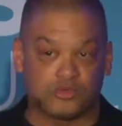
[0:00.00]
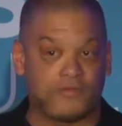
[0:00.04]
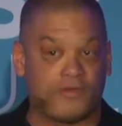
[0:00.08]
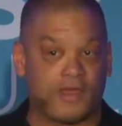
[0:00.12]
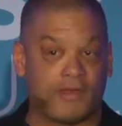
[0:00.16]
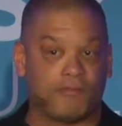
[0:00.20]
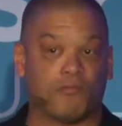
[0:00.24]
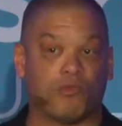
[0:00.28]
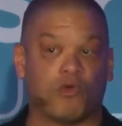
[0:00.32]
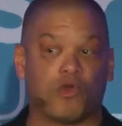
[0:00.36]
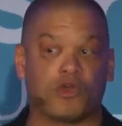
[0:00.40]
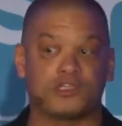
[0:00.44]
We've
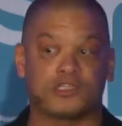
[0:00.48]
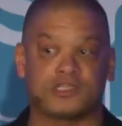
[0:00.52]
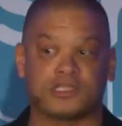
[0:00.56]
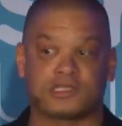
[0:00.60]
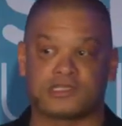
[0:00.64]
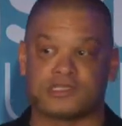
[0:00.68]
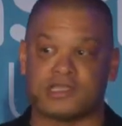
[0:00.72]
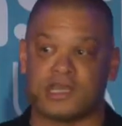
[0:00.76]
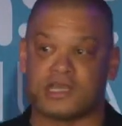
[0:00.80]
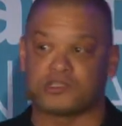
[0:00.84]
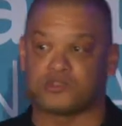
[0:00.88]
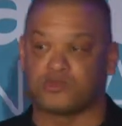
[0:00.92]
had more
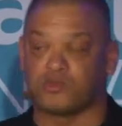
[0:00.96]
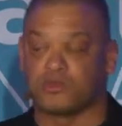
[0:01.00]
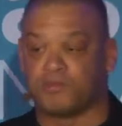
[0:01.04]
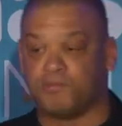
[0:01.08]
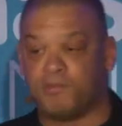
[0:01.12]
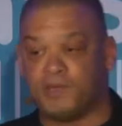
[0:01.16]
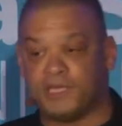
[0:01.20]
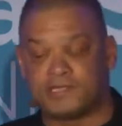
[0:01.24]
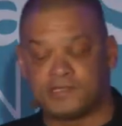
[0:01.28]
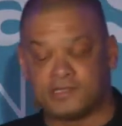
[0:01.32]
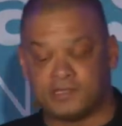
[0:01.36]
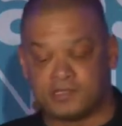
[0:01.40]
success with
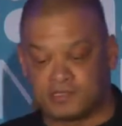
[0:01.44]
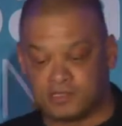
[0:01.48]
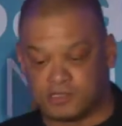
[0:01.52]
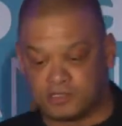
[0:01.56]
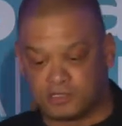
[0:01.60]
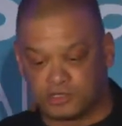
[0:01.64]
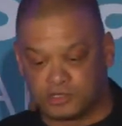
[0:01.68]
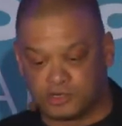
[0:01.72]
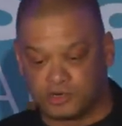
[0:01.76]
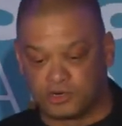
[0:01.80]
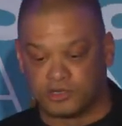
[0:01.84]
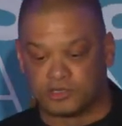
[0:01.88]
business
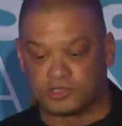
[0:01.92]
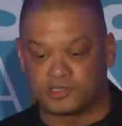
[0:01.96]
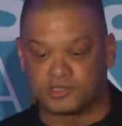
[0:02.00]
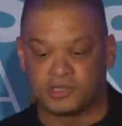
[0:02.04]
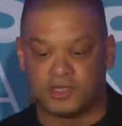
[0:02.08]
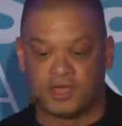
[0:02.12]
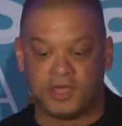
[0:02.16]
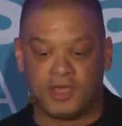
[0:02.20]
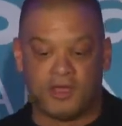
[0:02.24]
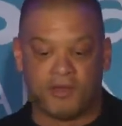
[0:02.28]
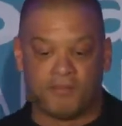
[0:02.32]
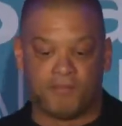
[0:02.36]
insurance,
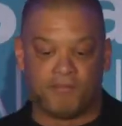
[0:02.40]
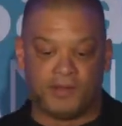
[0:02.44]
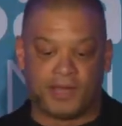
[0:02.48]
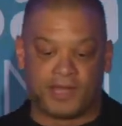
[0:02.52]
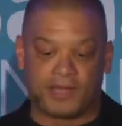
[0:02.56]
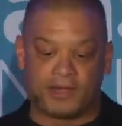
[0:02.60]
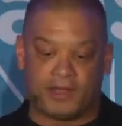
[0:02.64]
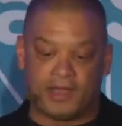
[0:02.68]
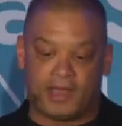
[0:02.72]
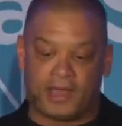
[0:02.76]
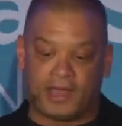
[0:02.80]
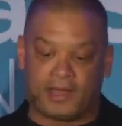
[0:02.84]

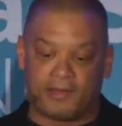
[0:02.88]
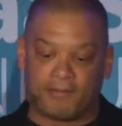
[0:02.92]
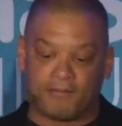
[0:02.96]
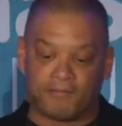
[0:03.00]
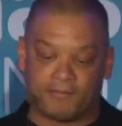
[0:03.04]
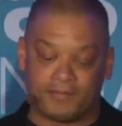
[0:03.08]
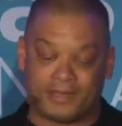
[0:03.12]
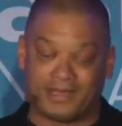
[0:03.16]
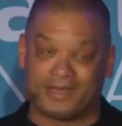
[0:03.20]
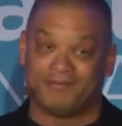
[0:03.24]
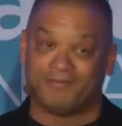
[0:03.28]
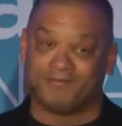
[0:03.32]
but
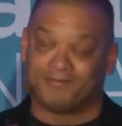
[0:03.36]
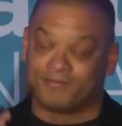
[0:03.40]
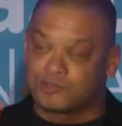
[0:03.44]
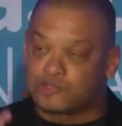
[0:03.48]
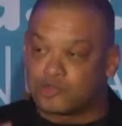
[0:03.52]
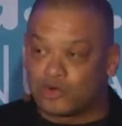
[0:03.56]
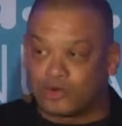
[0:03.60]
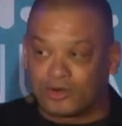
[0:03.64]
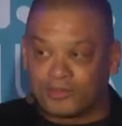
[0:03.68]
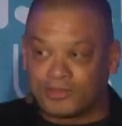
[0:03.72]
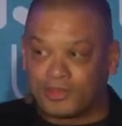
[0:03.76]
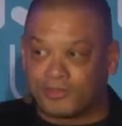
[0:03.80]
um, and
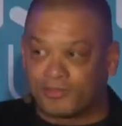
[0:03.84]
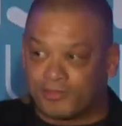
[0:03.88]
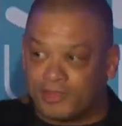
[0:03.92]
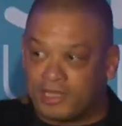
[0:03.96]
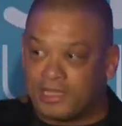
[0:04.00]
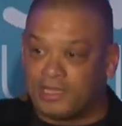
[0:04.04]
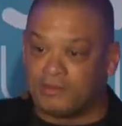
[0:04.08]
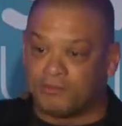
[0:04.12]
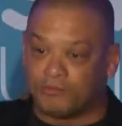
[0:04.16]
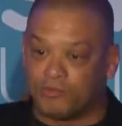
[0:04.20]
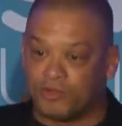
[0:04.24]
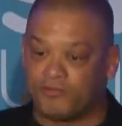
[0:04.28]
sort of the
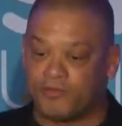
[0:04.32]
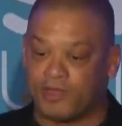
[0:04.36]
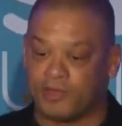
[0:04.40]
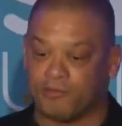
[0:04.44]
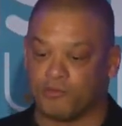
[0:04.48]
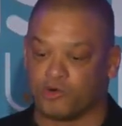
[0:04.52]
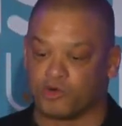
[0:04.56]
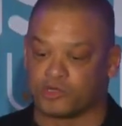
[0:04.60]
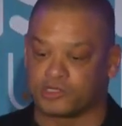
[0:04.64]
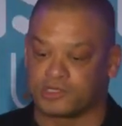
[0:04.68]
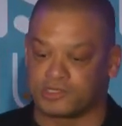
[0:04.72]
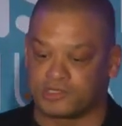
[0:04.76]
theme, we've had
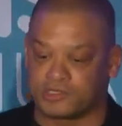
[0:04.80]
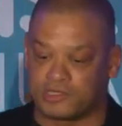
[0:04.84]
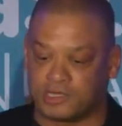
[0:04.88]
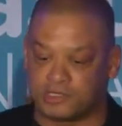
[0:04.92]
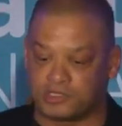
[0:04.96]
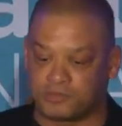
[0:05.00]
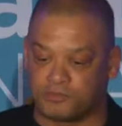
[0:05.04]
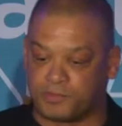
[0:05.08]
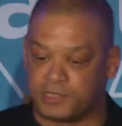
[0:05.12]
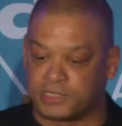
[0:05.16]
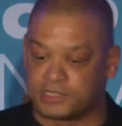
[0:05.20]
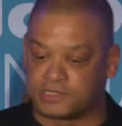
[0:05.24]
more
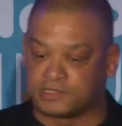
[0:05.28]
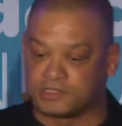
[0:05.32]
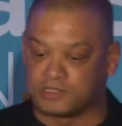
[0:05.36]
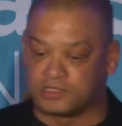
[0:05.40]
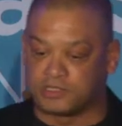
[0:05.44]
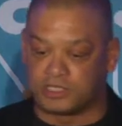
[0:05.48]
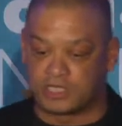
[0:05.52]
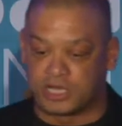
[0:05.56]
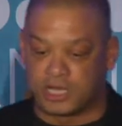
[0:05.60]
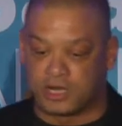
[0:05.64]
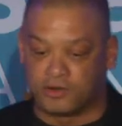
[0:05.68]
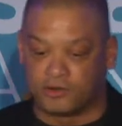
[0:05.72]
success business
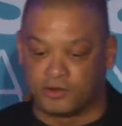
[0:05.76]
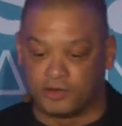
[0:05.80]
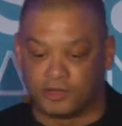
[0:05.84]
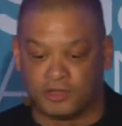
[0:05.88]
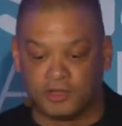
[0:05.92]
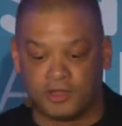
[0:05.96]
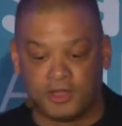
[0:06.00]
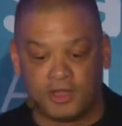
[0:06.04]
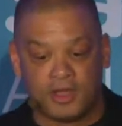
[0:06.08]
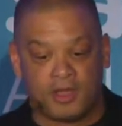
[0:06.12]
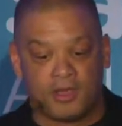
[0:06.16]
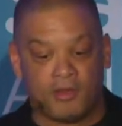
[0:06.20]
in general
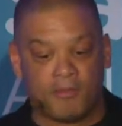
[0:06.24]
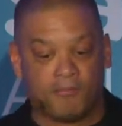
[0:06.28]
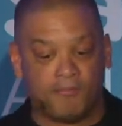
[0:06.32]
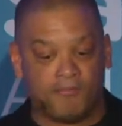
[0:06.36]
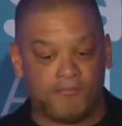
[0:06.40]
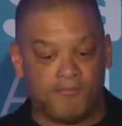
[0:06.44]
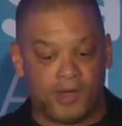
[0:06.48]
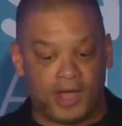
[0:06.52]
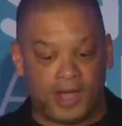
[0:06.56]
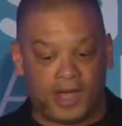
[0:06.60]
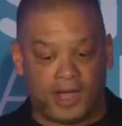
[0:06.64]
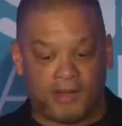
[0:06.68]

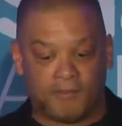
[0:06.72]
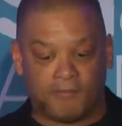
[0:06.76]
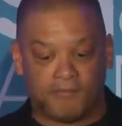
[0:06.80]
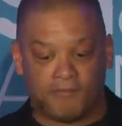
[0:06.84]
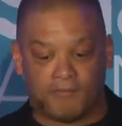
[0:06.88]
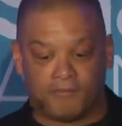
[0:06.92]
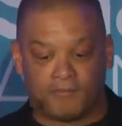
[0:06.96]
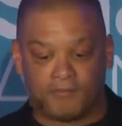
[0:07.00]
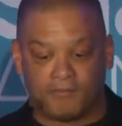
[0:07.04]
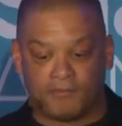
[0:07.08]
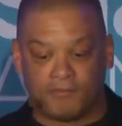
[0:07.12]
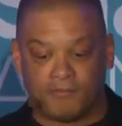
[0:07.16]

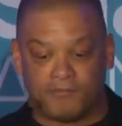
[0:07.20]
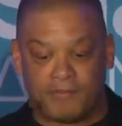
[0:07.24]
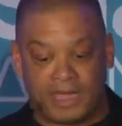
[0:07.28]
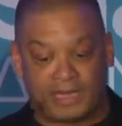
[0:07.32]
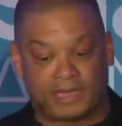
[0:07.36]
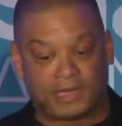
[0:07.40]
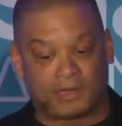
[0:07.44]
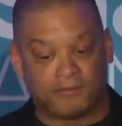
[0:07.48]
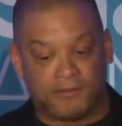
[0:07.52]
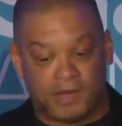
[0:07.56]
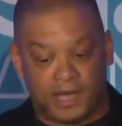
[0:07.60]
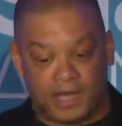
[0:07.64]
um,
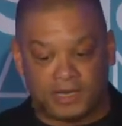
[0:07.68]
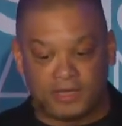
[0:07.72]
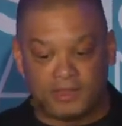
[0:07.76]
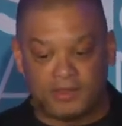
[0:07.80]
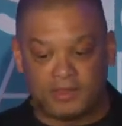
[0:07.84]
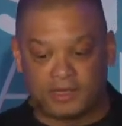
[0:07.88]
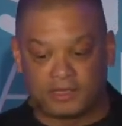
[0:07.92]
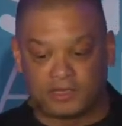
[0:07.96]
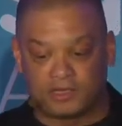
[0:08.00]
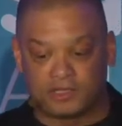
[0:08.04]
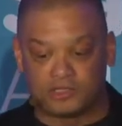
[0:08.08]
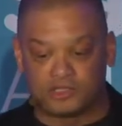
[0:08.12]
making money
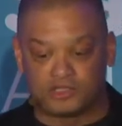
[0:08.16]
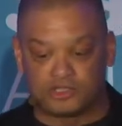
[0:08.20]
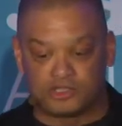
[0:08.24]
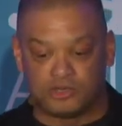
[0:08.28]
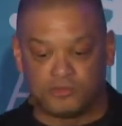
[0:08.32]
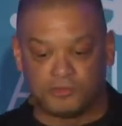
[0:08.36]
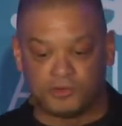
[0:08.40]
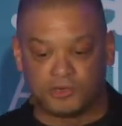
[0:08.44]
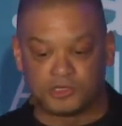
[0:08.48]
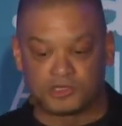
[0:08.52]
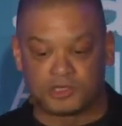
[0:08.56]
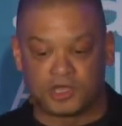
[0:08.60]
than
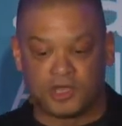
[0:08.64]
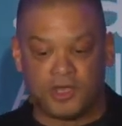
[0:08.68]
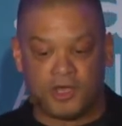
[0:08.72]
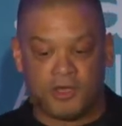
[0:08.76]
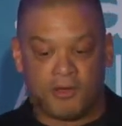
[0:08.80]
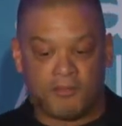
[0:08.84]
consumers.